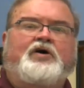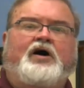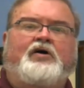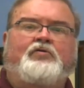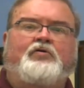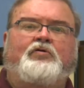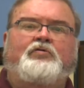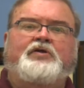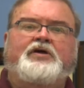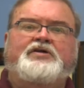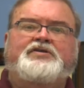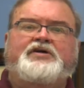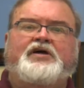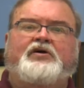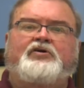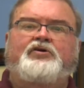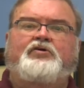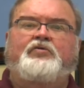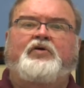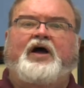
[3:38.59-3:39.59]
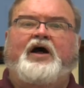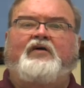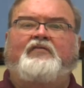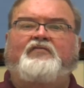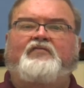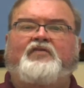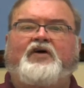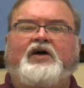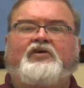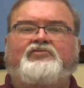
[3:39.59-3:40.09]
not only tell you how
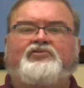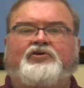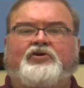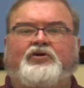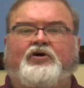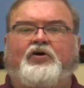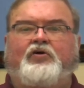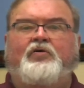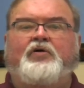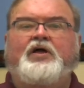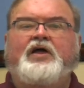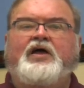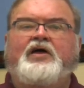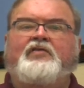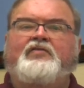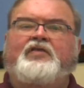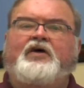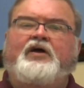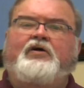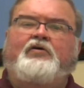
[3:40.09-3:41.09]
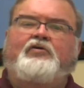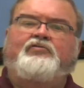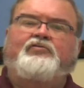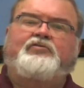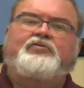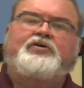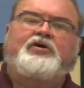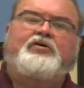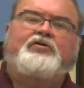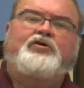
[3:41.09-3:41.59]
fast to go, they
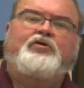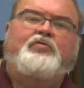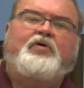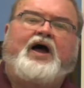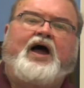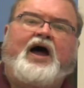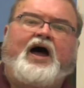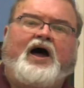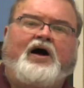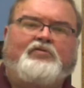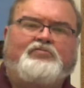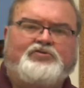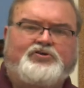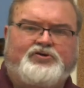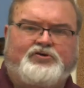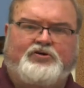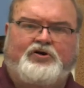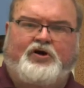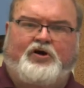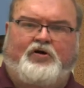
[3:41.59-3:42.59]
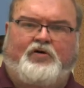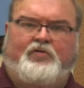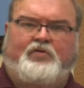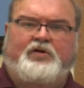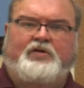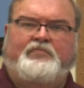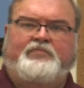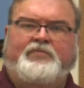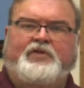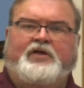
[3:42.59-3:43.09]
also tell you how to go.
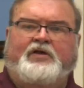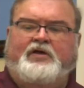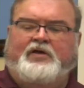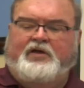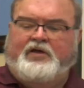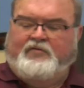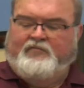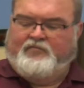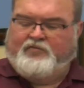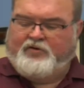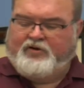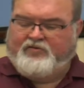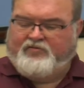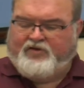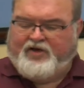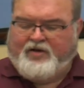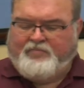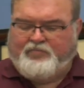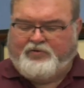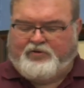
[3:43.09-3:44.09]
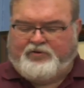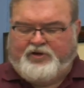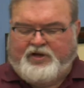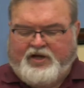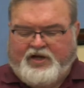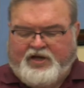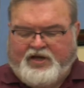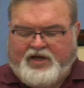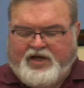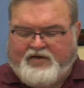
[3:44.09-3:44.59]
For example,
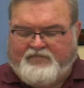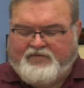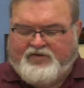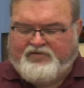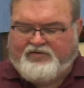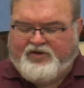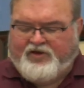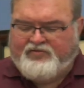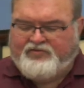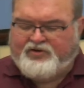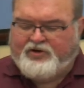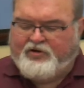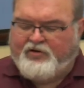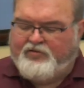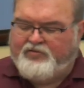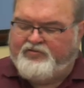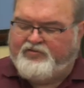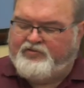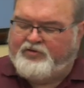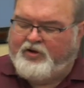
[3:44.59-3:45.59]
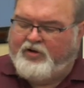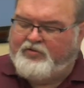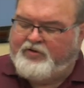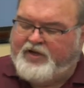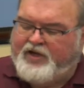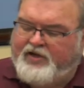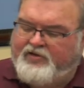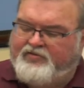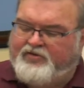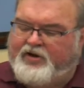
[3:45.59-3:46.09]
if it says to go
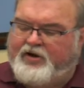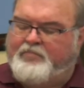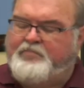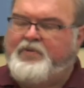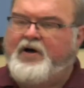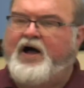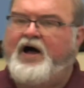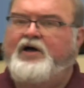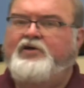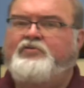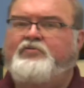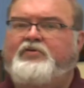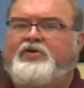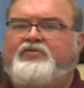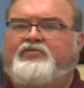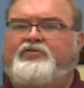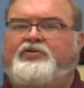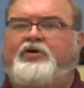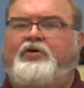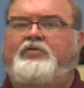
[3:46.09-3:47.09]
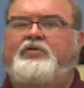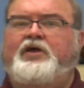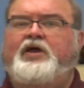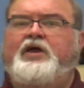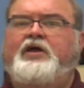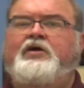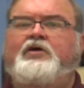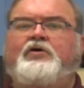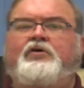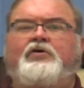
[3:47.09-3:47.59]
slowly, is it a ponderous
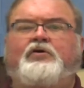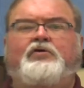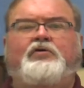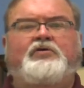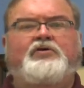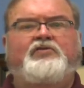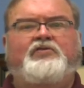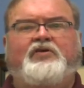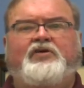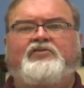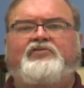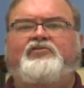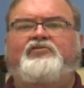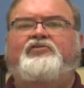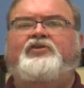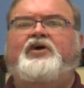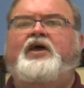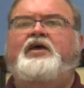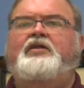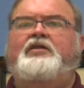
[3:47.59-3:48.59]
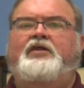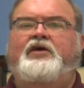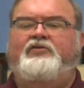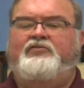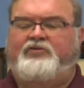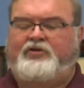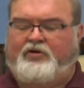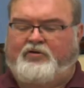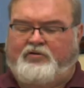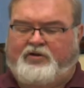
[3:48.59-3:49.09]
slowly or is it a stately
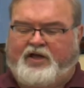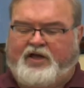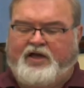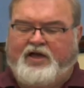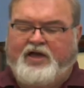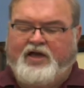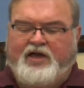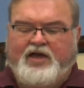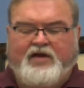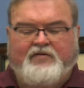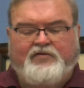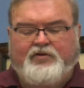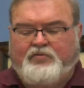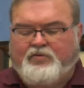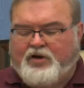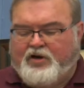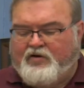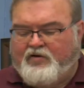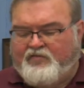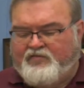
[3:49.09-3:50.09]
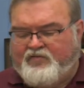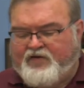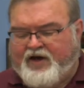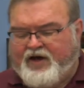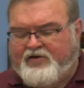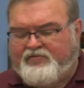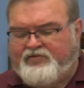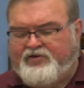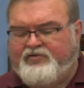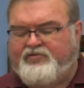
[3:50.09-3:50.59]
slowly? If you want to go
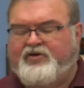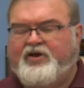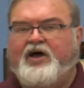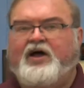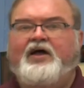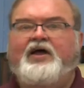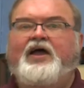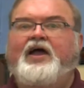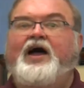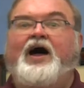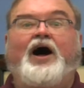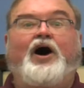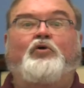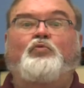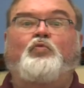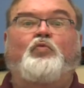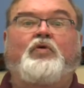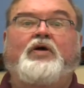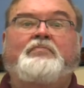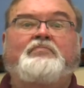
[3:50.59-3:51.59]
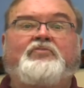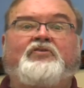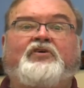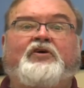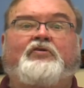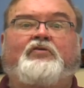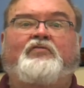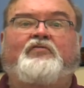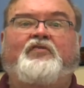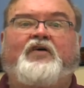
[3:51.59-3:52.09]
fast, is it a, a
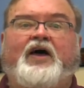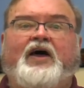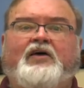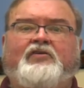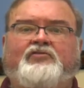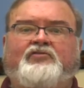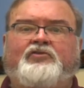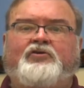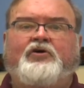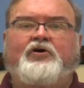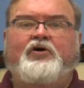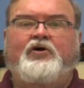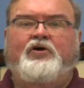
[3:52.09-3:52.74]
whimsical fast